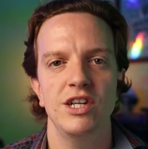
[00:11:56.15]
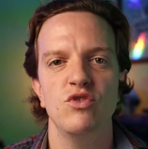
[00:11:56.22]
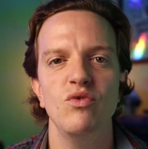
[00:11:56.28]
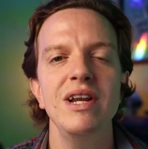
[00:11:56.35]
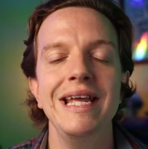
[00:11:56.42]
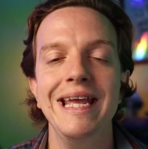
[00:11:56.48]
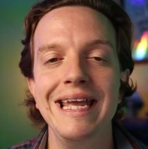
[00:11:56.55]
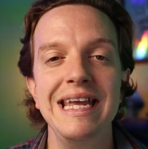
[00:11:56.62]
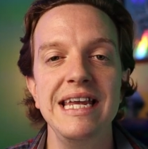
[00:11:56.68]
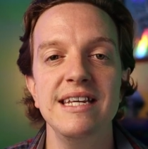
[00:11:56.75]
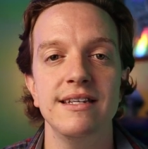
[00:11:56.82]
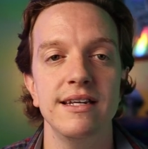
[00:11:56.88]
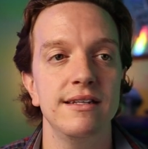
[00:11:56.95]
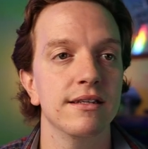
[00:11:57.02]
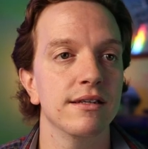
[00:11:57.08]
It's really
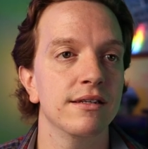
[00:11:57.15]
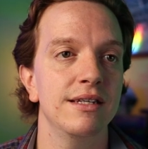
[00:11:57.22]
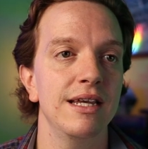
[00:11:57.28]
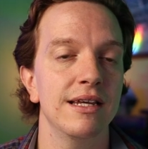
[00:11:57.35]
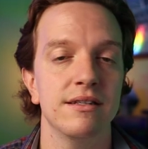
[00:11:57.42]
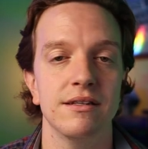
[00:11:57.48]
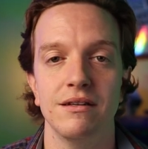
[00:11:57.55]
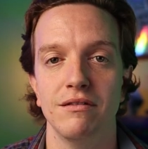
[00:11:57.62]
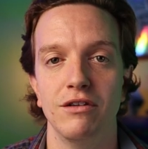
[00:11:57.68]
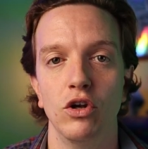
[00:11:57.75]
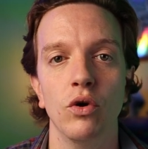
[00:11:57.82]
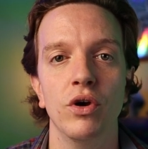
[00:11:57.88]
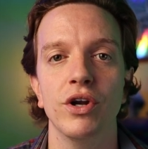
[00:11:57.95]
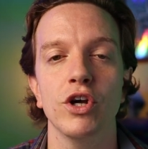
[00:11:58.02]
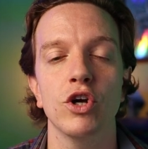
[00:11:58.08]
easy to sit and
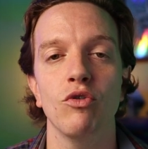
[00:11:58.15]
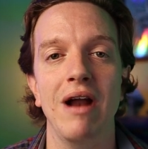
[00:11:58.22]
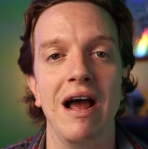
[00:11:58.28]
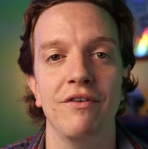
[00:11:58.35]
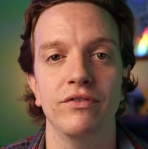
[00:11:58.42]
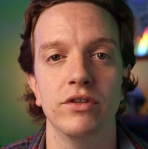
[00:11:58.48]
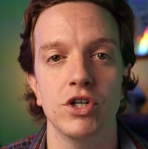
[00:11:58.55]
look at a graph